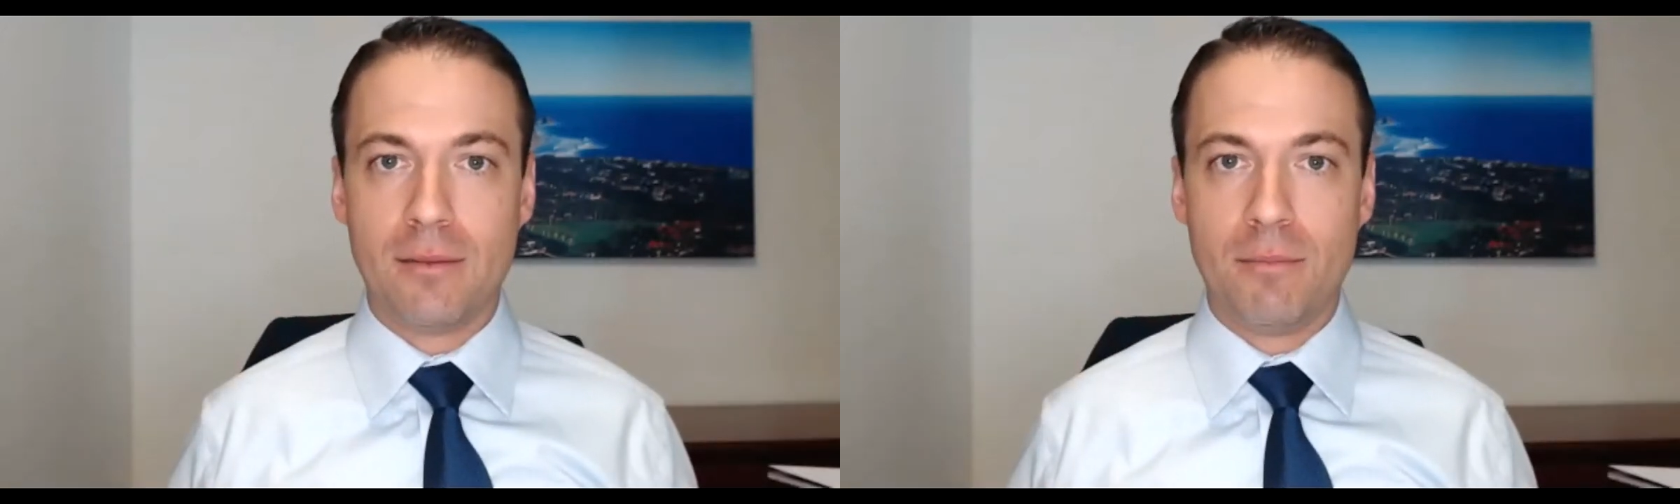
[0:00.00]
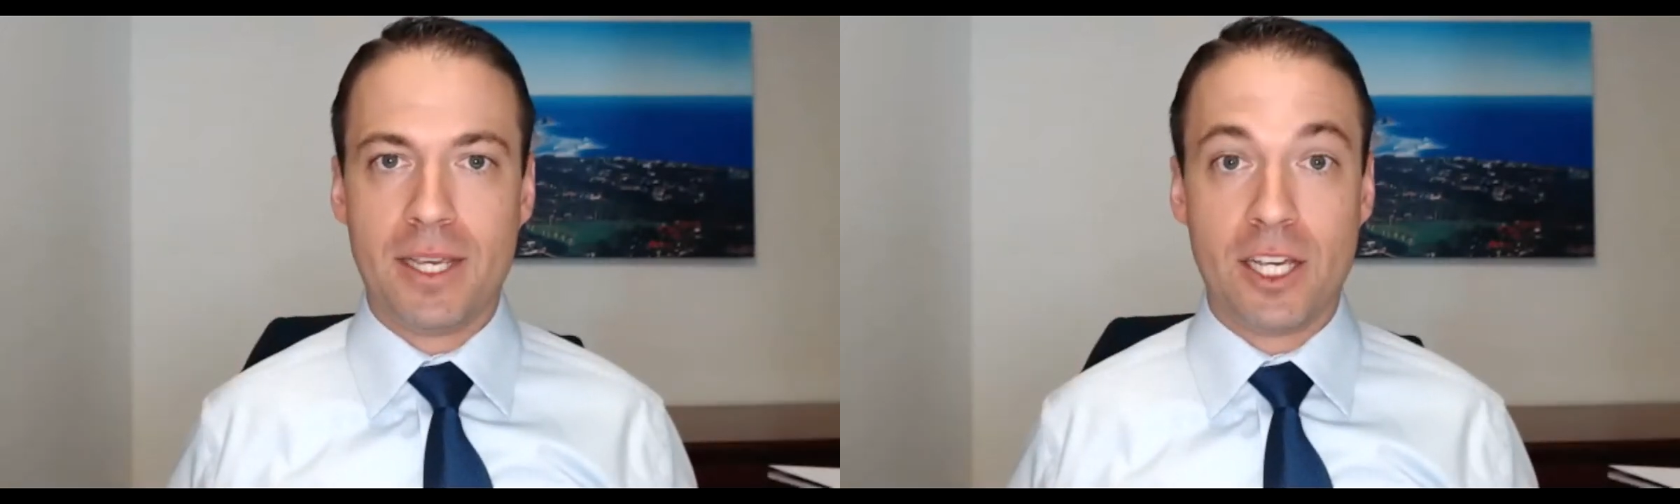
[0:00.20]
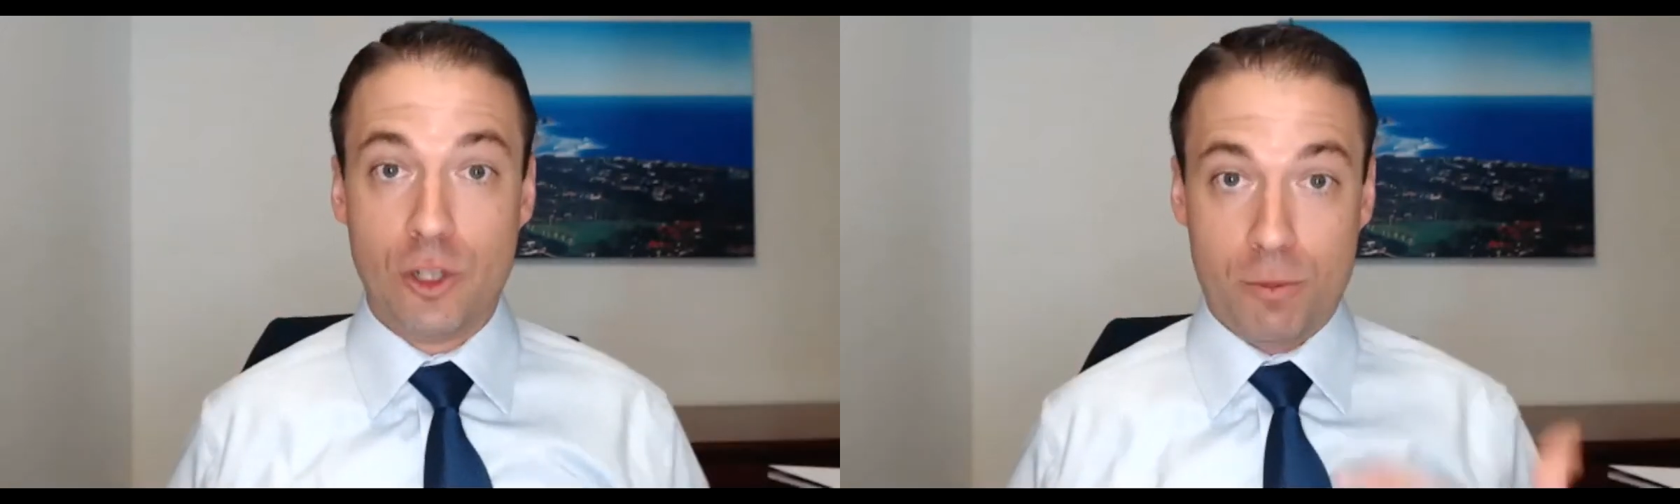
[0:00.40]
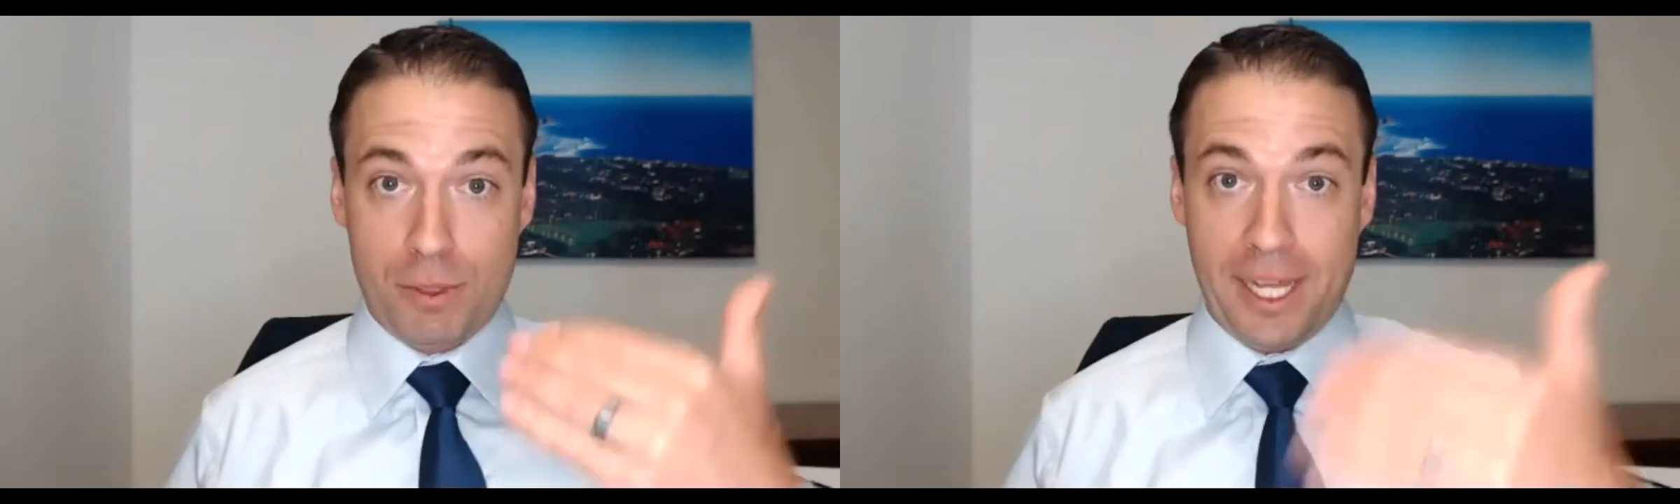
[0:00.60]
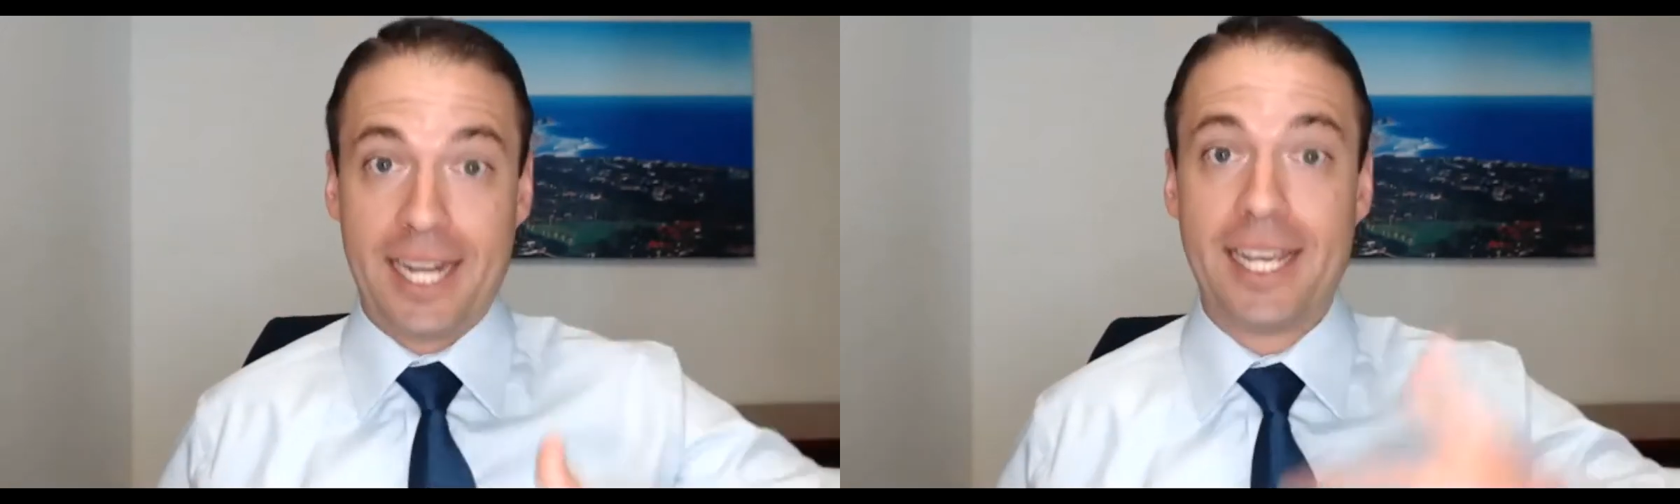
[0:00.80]
because you're
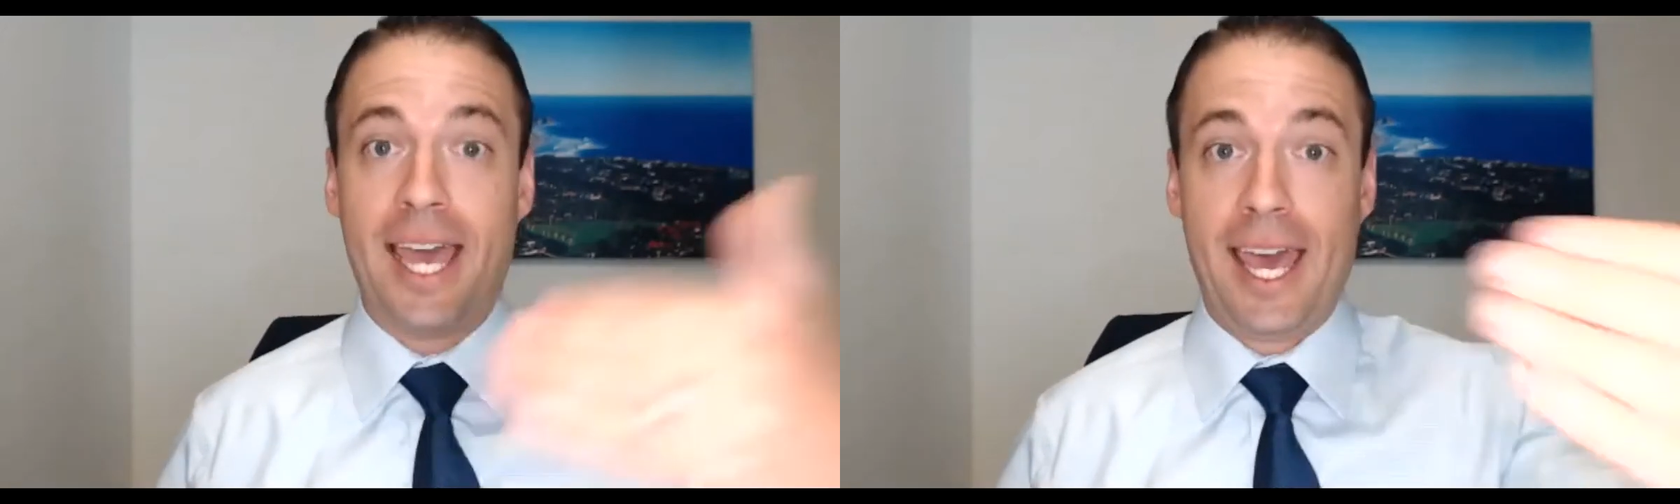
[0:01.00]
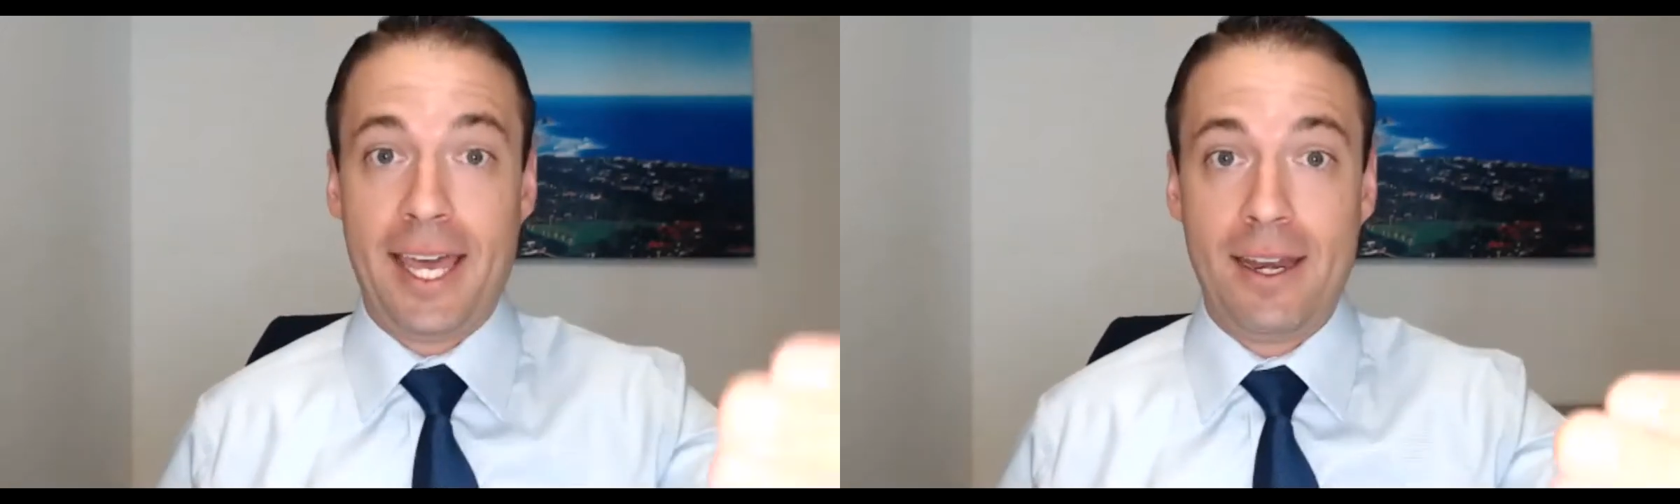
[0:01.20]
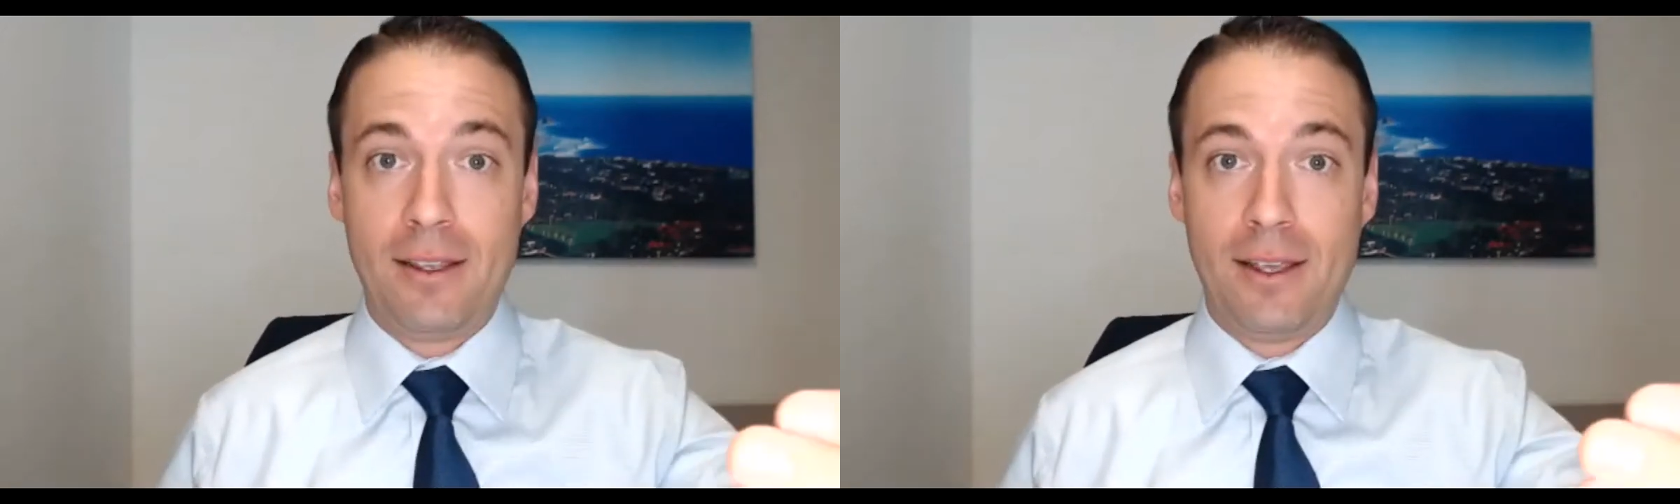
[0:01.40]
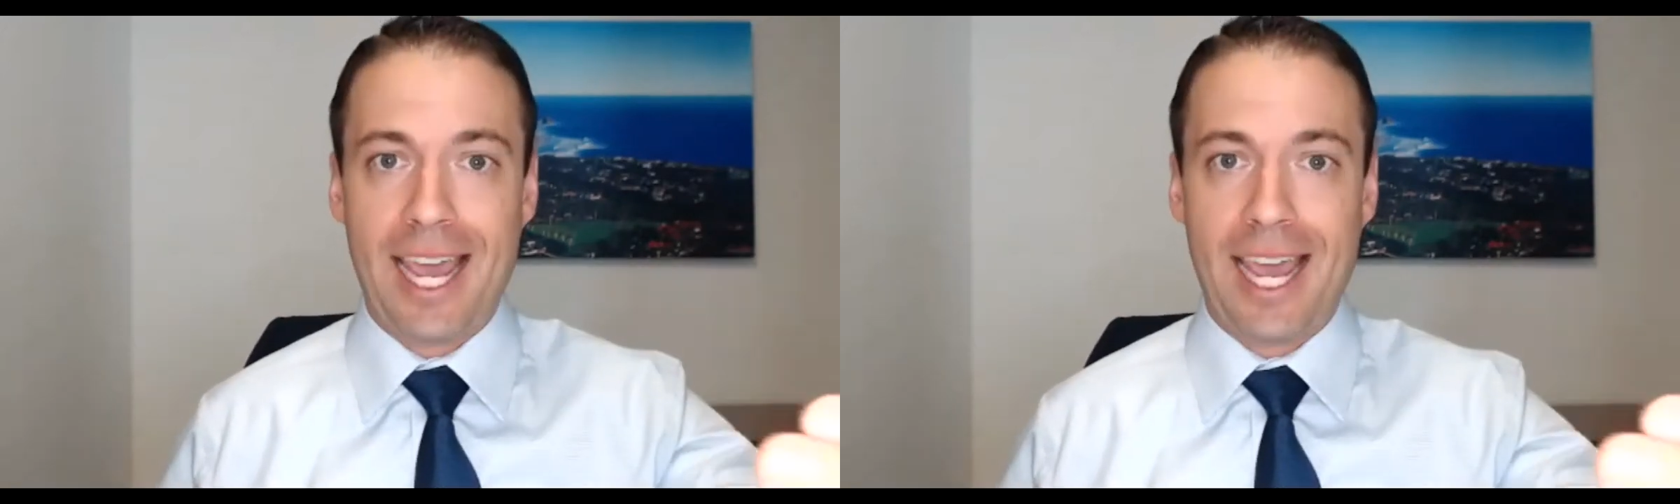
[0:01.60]
planning ahead.